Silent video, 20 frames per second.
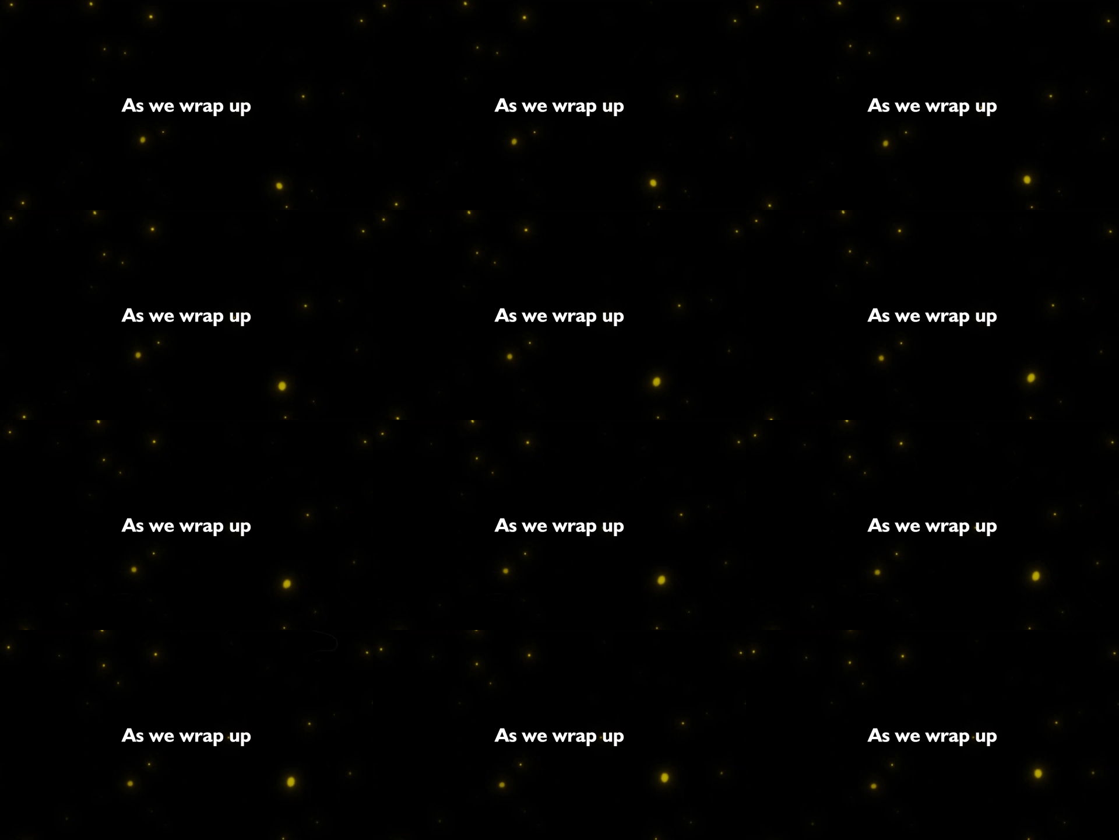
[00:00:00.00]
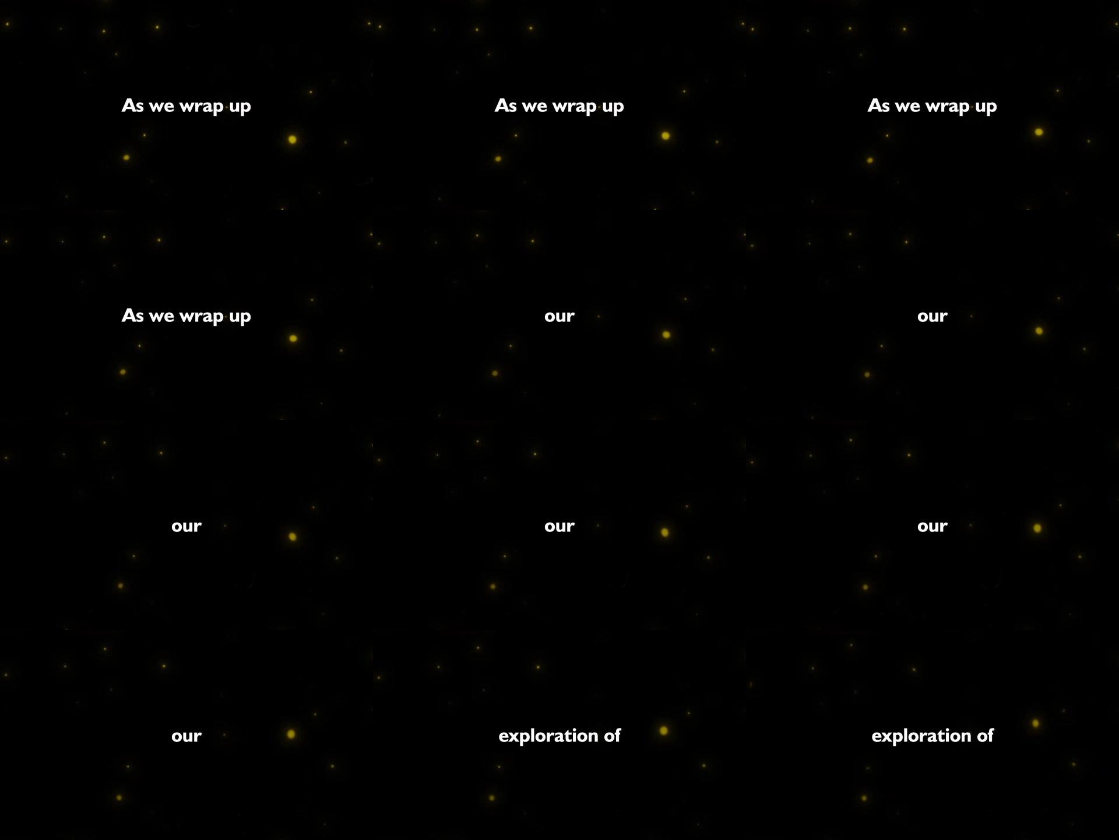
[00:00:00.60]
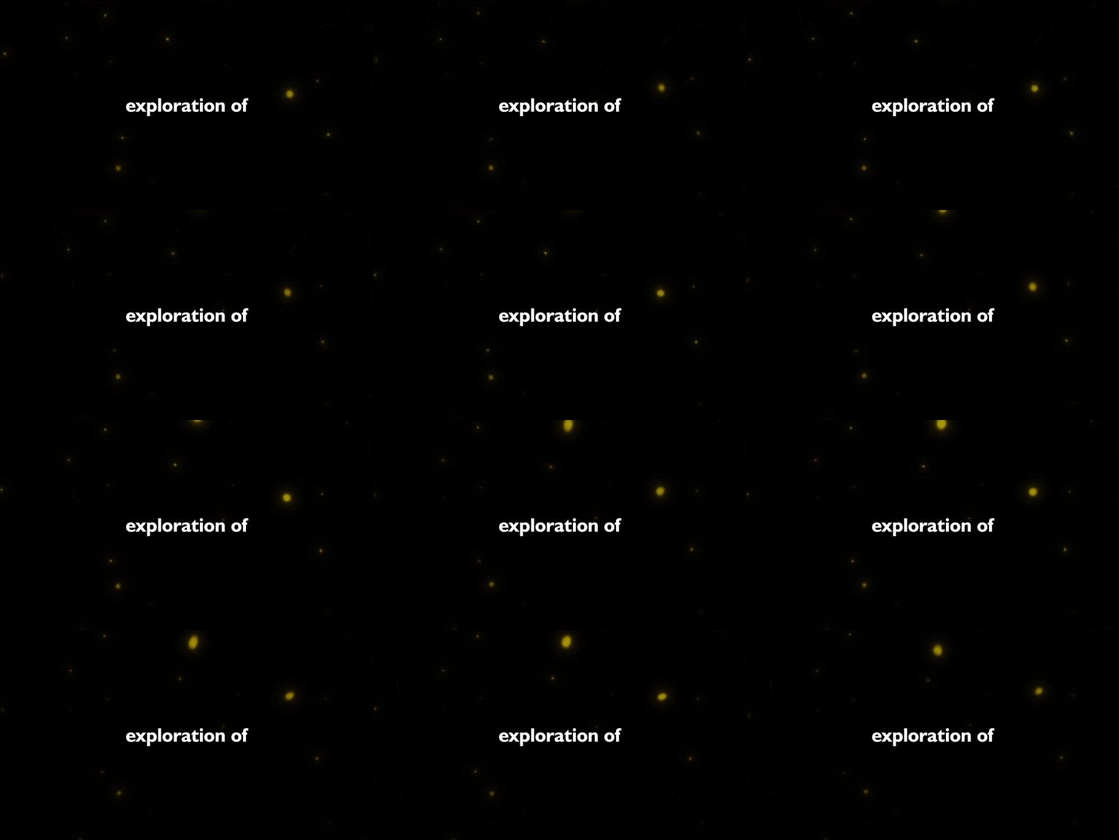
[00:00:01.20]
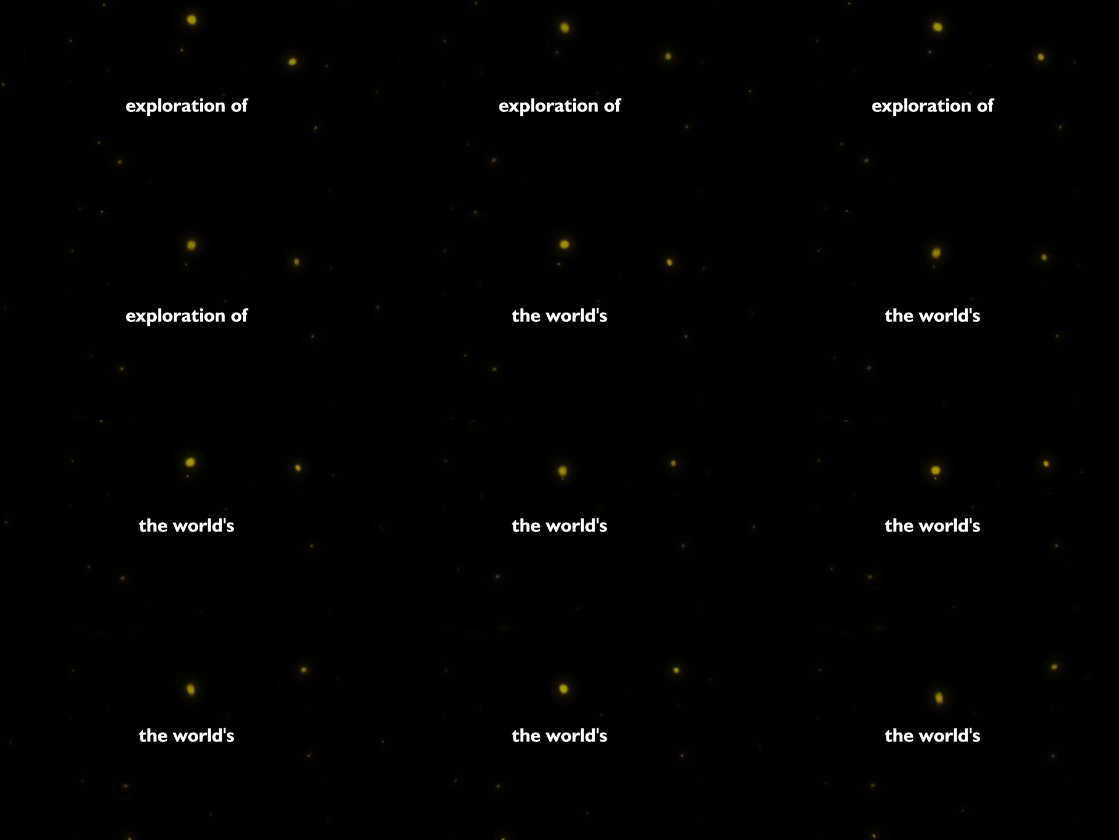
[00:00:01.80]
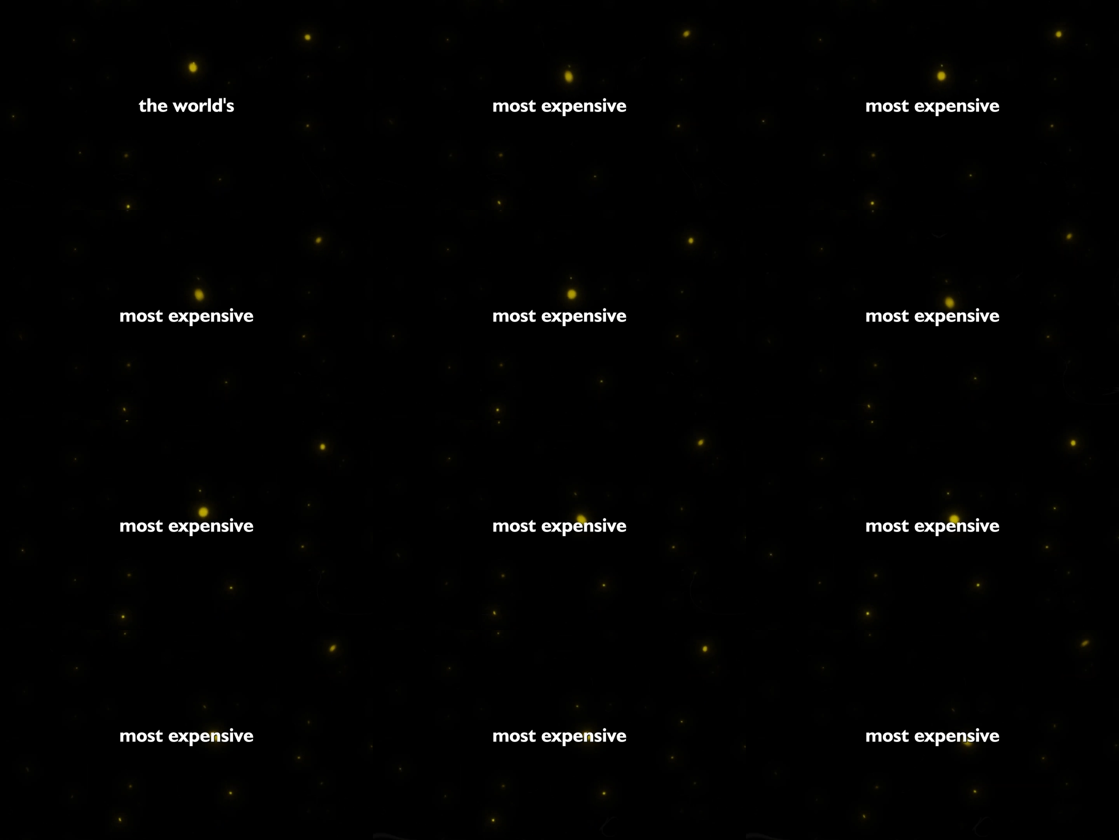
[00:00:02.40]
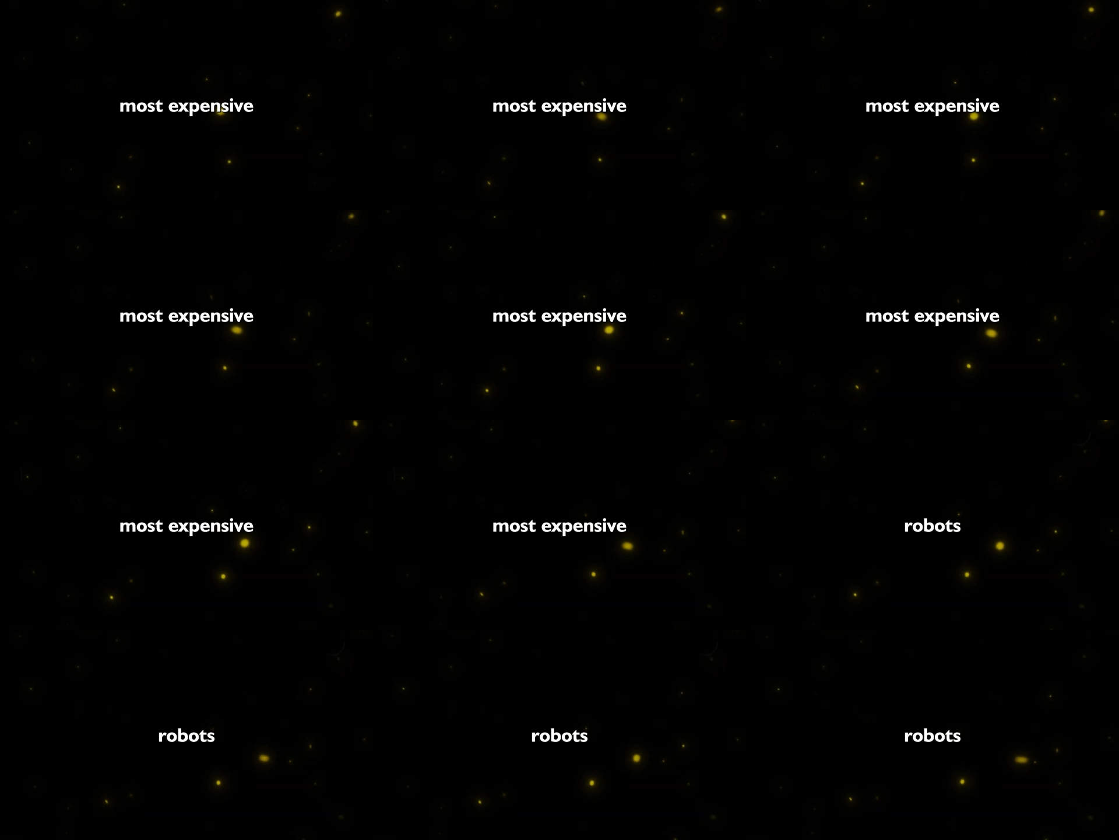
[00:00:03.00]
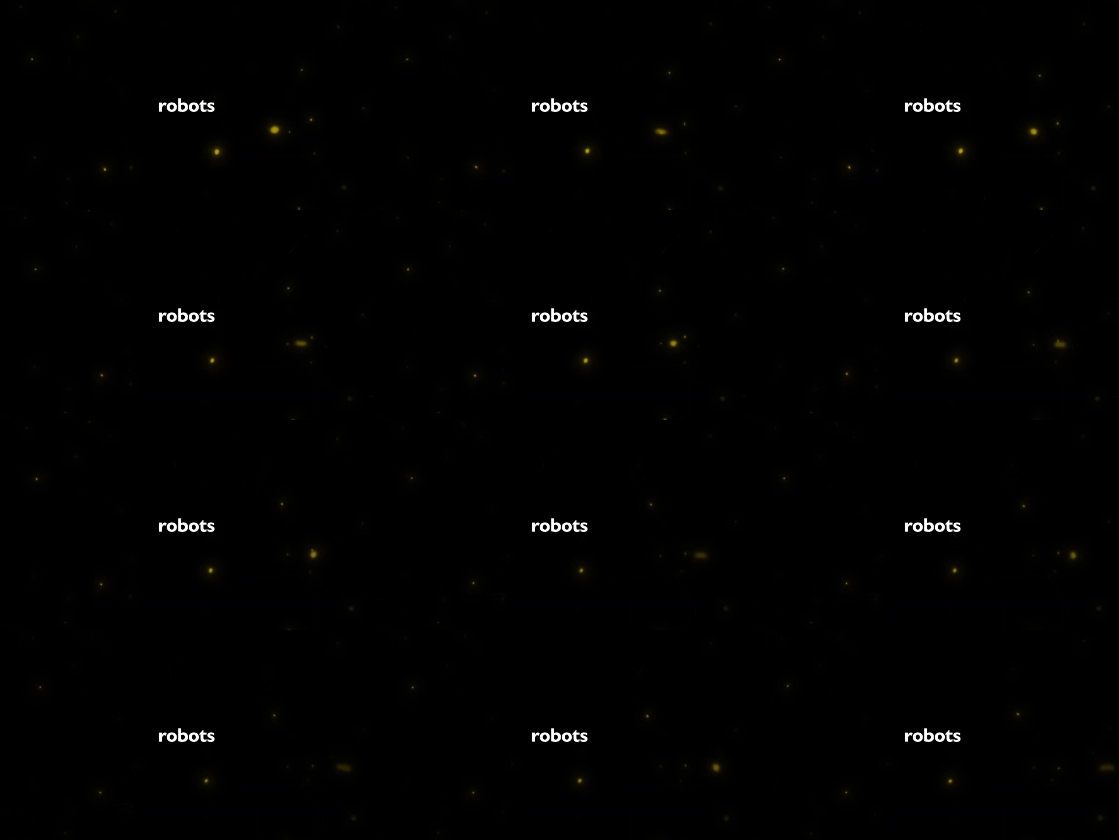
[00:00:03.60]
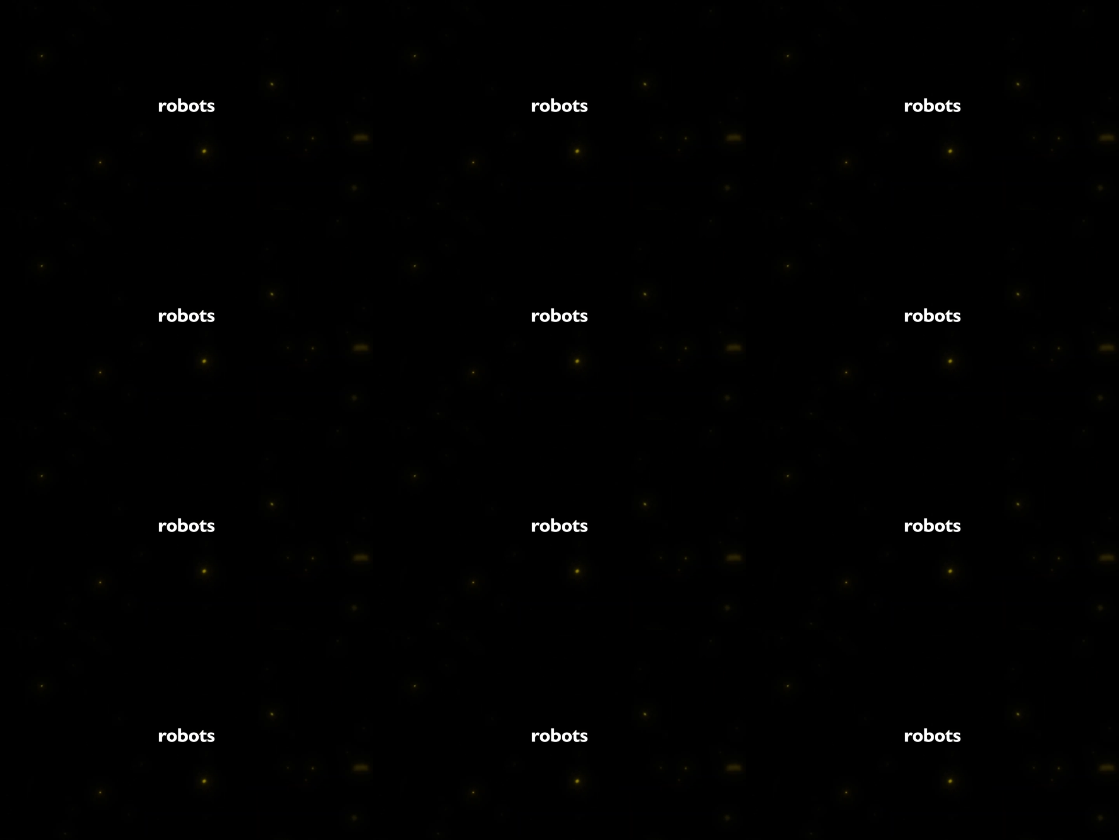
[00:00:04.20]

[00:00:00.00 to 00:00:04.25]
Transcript: Nobody's mouth can be seen.